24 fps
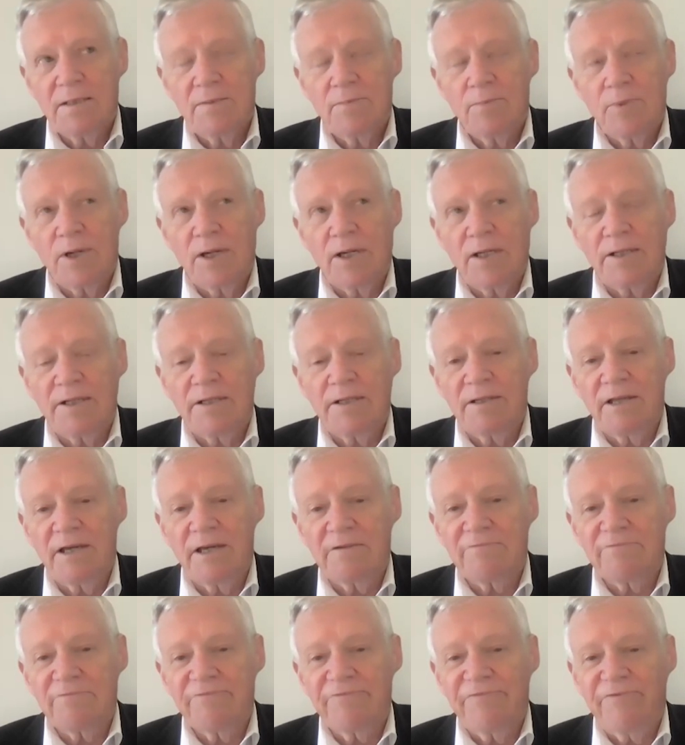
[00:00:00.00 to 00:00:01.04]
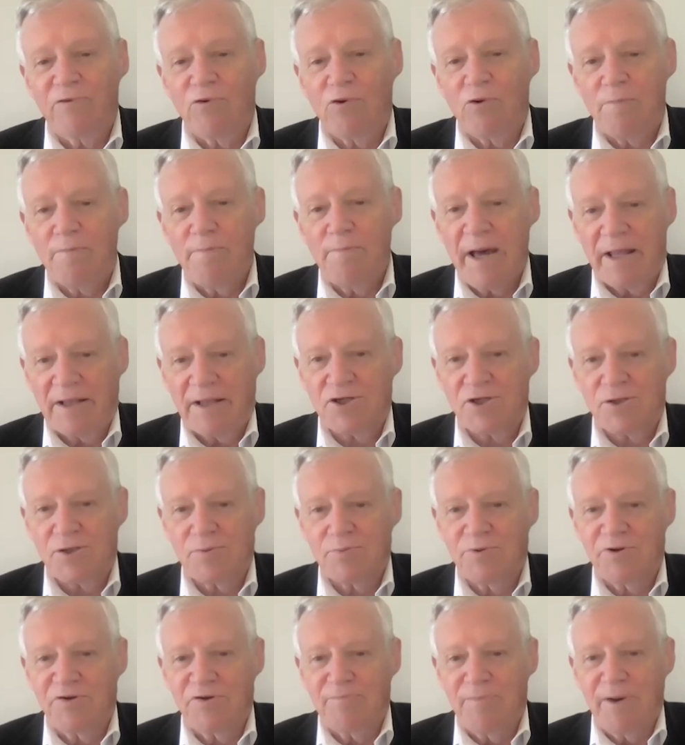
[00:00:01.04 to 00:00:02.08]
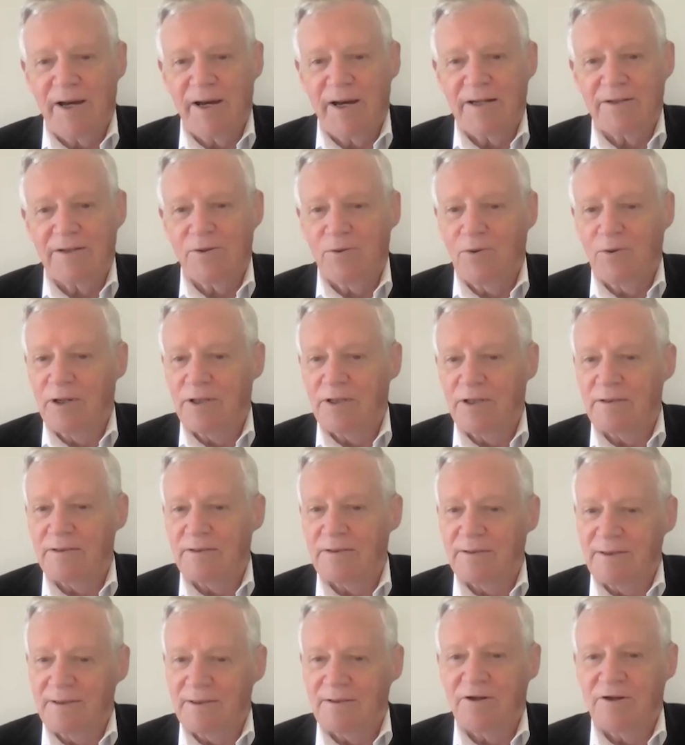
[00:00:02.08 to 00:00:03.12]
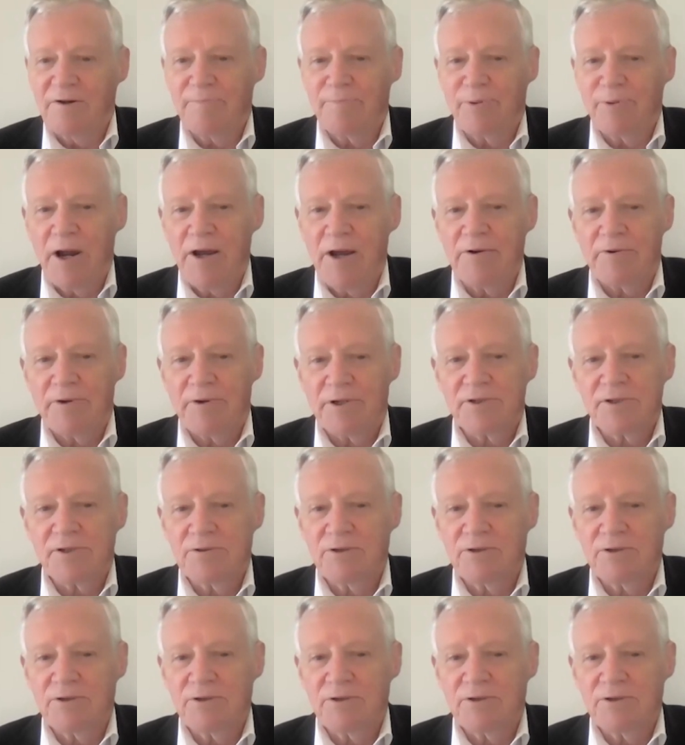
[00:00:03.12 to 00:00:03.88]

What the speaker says: Well, in that 4 months, we made quite a lot of progress